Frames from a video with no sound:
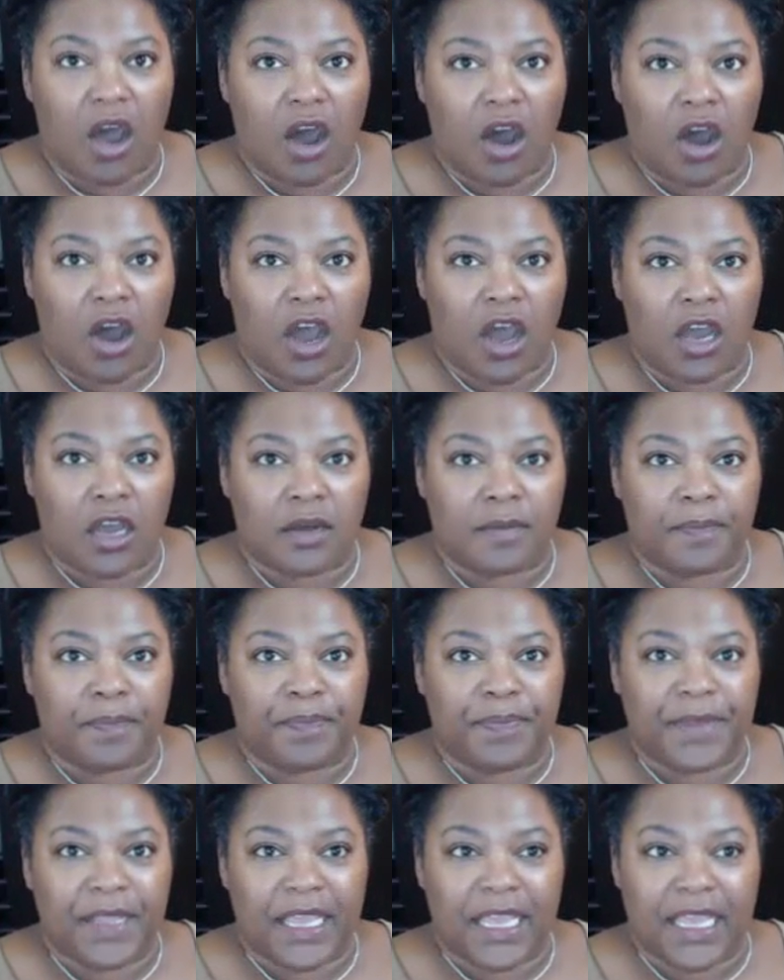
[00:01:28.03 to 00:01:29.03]

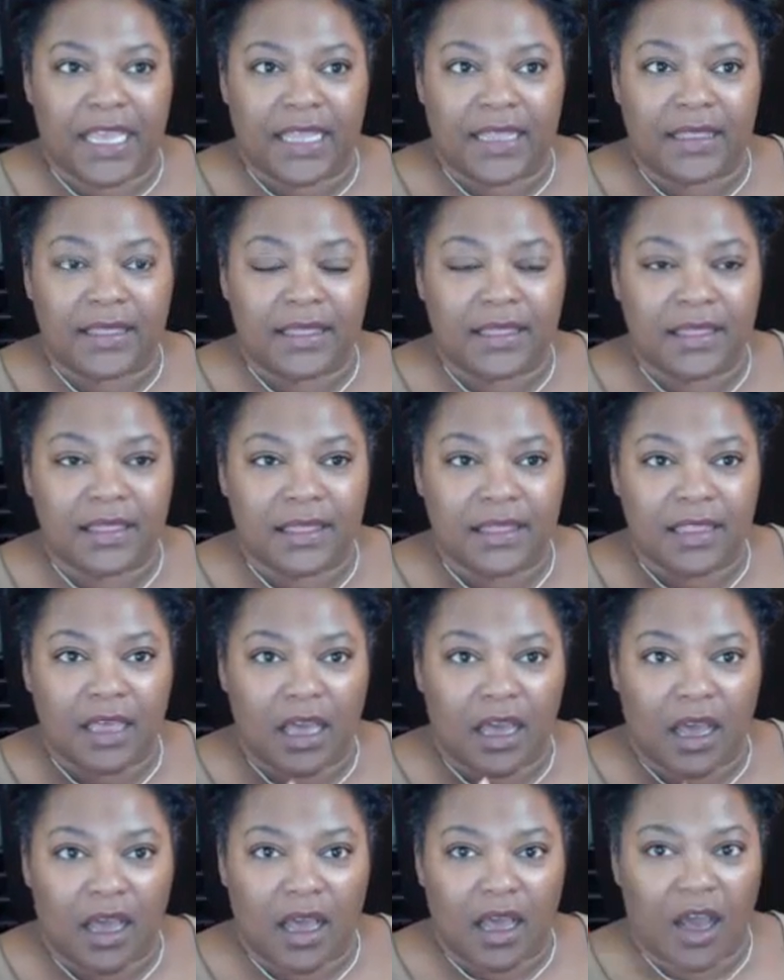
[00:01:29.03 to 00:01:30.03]
on
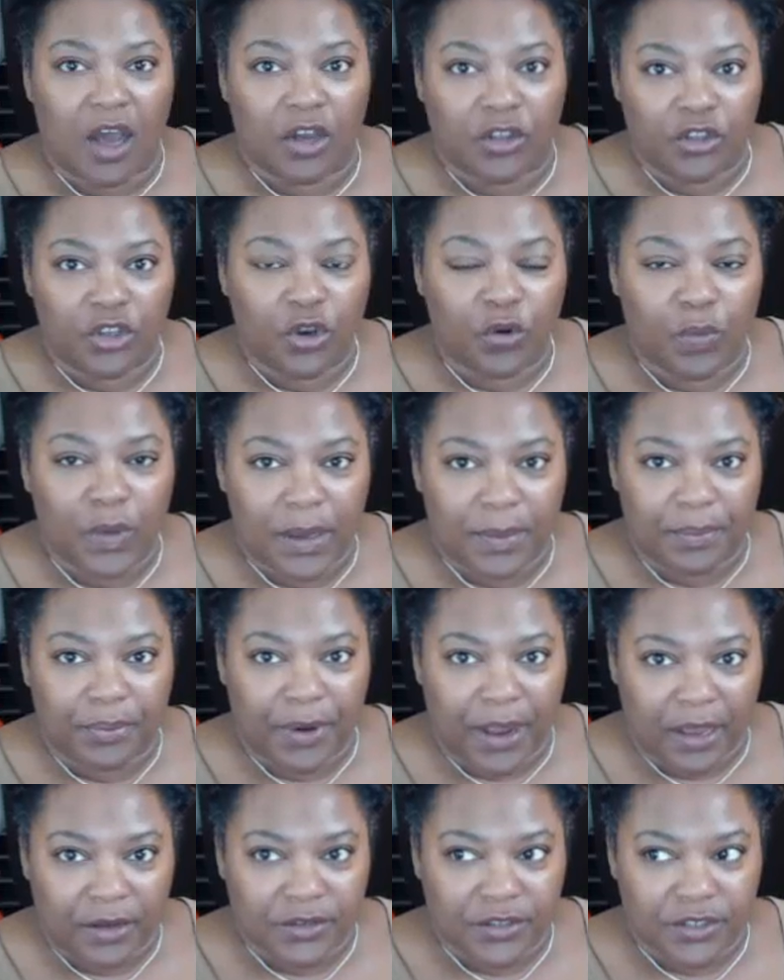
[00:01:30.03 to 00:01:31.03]
your web
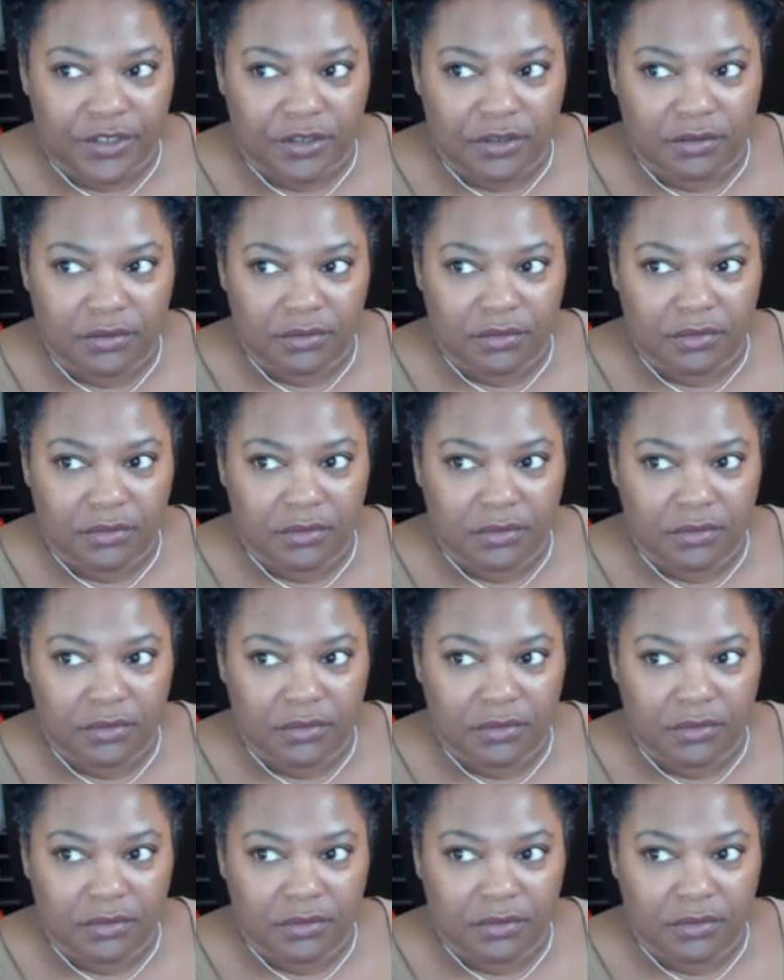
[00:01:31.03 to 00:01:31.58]
browser.